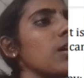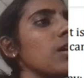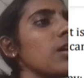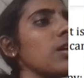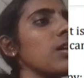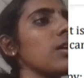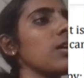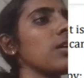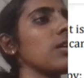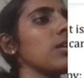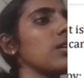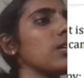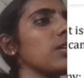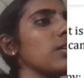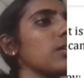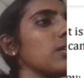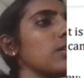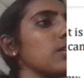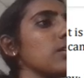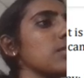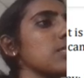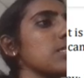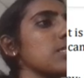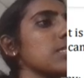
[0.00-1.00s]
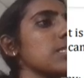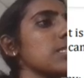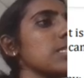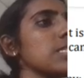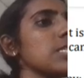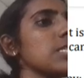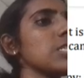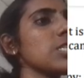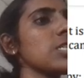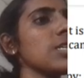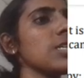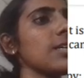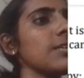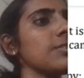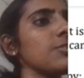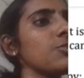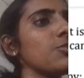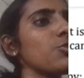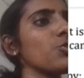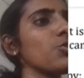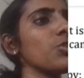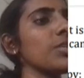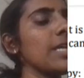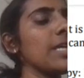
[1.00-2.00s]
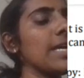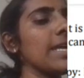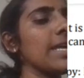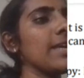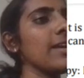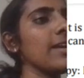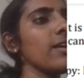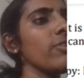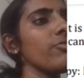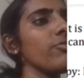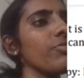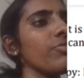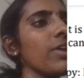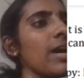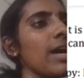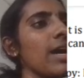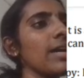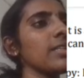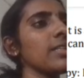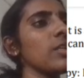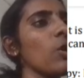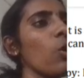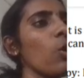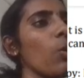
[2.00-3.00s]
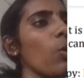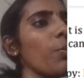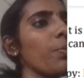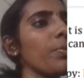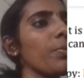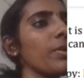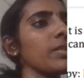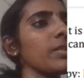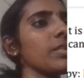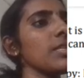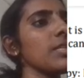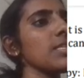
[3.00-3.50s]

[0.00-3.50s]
CT control area where they operate